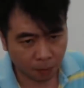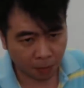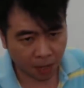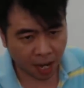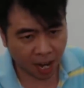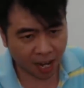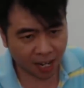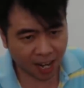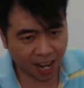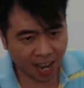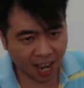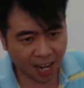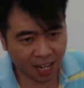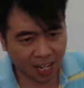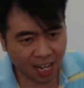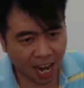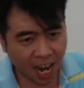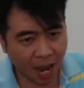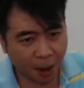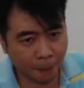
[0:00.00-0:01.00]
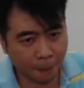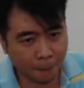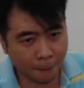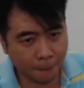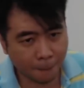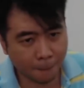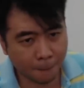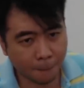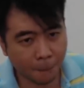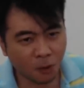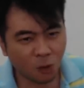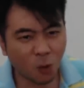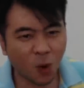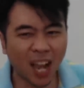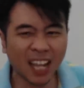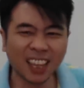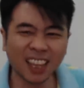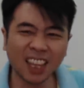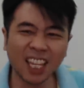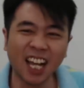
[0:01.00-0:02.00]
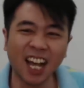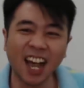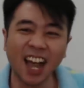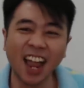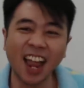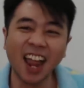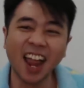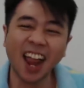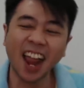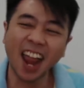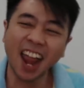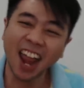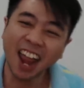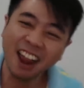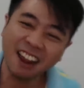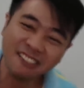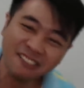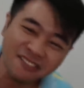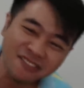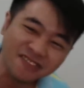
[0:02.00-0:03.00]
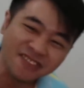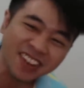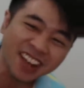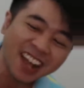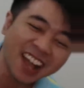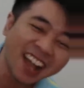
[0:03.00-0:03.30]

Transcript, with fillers: Aragam. What the F?